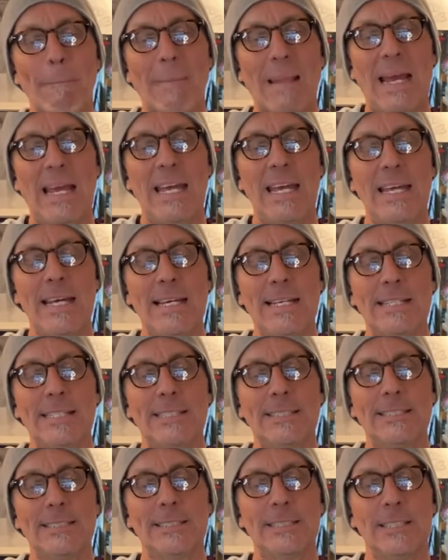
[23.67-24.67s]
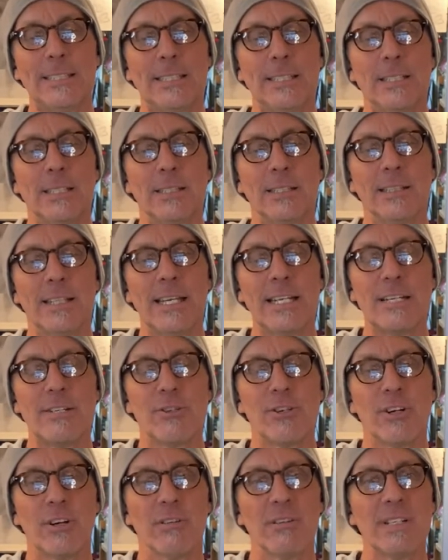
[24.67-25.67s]
And Lady
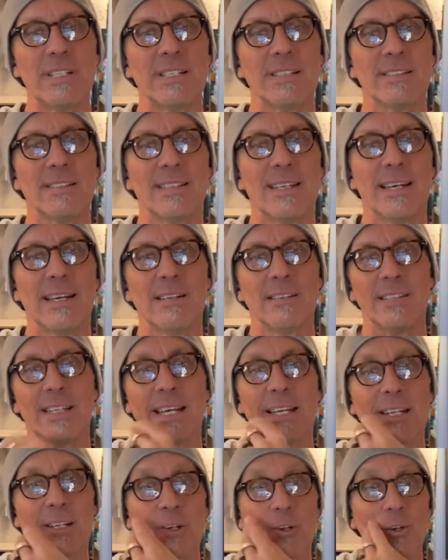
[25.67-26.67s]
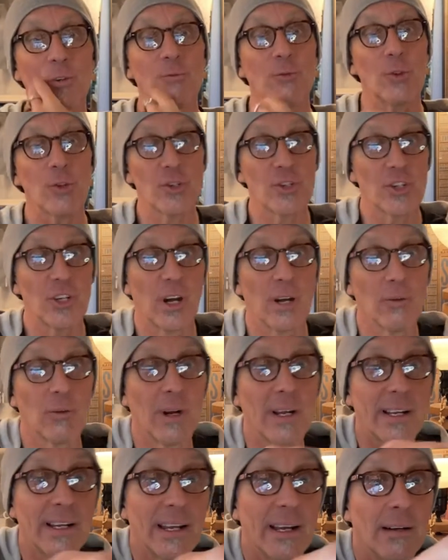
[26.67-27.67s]
Jerry is down getting her first shot
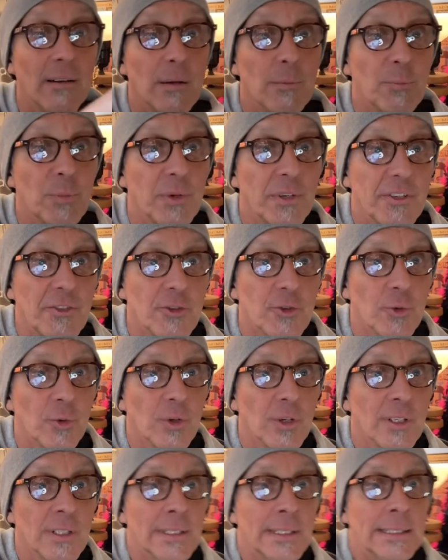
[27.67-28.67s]
right now, I'm pretty sure.